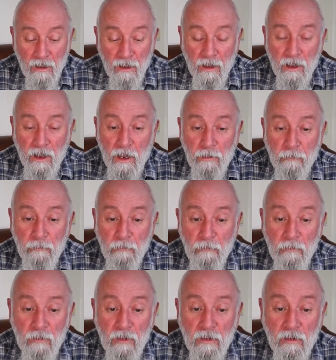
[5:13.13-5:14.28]
On
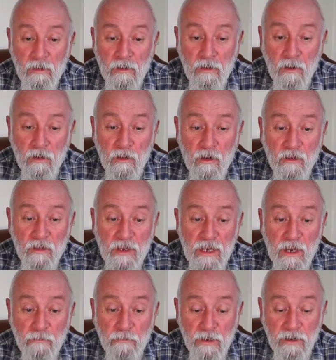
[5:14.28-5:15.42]
the
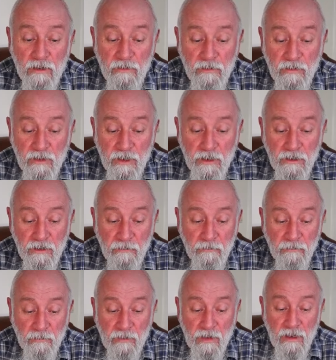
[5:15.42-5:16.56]
camera, the
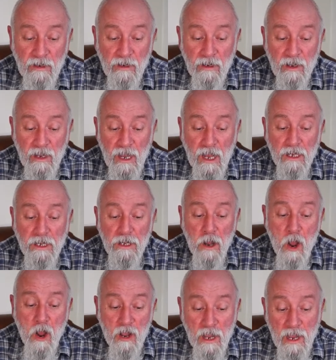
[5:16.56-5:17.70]

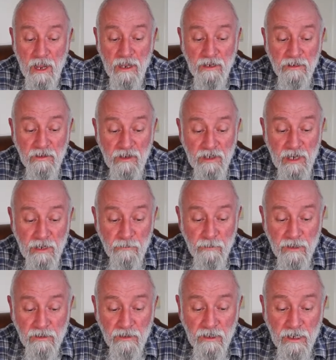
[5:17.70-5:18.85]
Halina
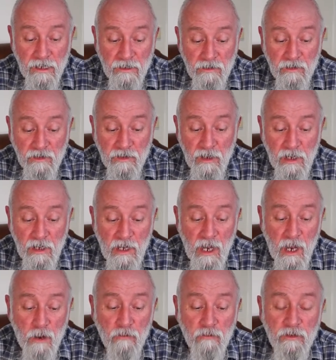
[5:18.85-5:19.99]
Anastigmat lens,
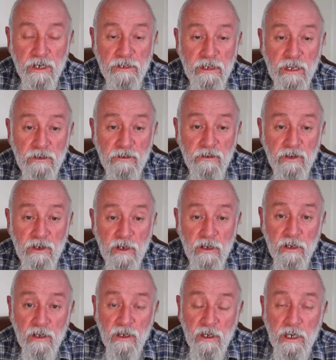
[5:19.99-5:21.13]
I would rate that as
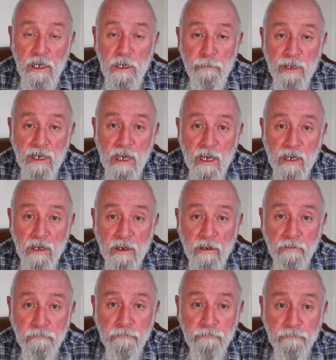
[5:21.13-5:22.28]
heap of caca.
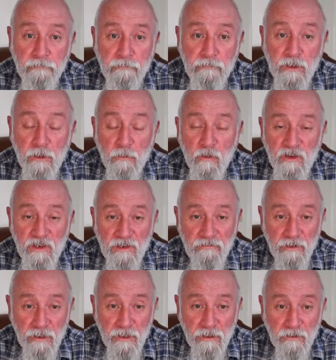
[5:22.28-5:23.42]
It wasn't
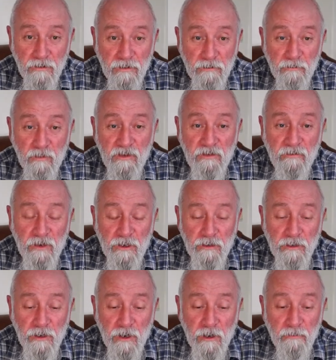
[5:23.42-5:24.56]
very good, it wasn't very
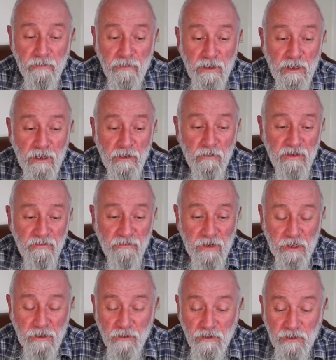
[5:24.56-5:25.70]
sharp, it wasn't very
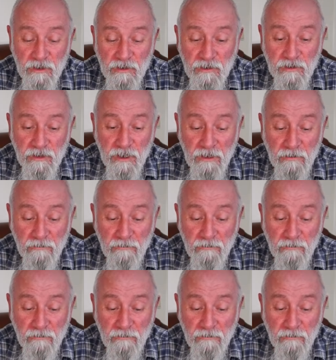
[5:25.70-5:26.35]
contrasty.